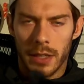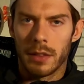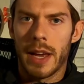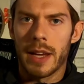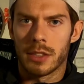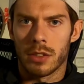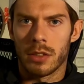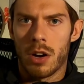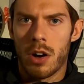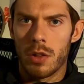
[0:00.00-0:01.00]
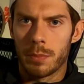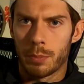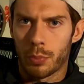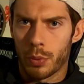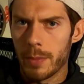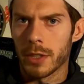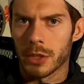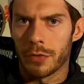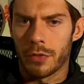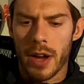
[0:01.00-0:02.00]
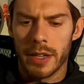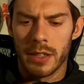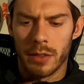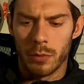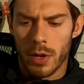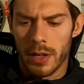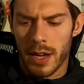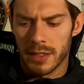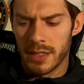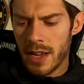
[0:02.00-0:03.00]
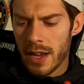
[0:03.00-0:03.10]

legs are all pretty much fried and whatnot,